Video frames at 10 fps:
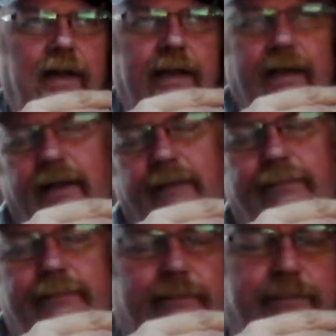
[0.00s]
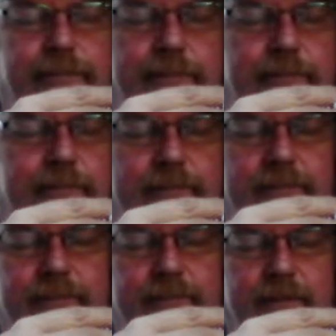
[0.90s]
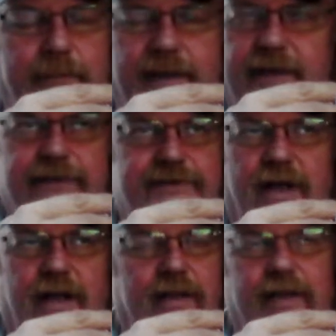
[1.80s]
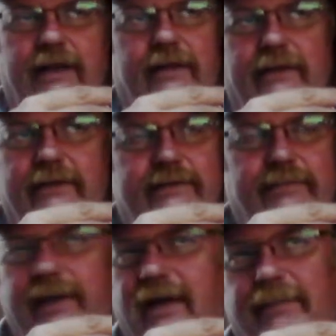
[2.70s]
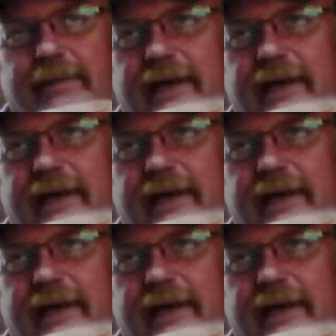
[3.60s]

you know, been to the Chocolate Hills, been up and